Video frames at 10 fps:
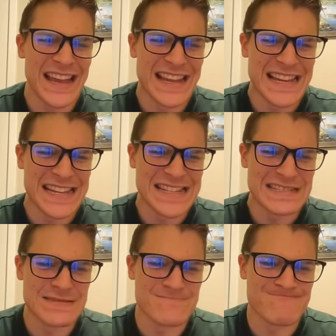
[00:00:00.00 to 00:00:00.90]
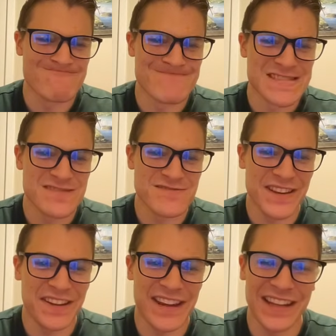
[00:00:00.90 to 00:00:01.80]
And
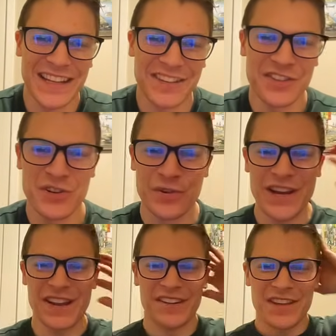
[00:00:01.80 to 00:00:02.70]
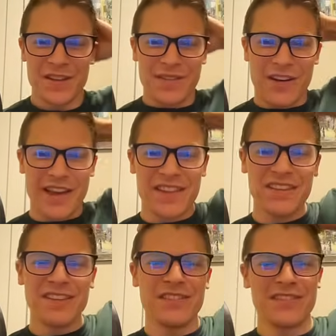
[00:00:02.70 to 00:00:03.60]
he's getting a little too greedy. See, okay,
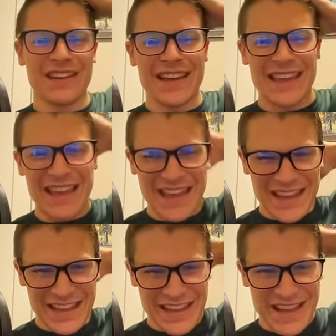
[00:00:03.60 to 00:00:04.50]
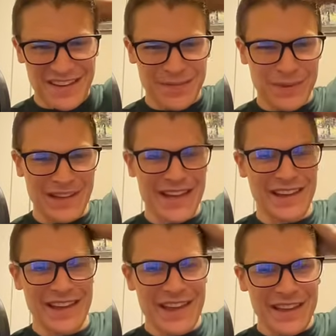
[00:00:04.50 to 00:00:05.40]
this is okay, I guess, but like,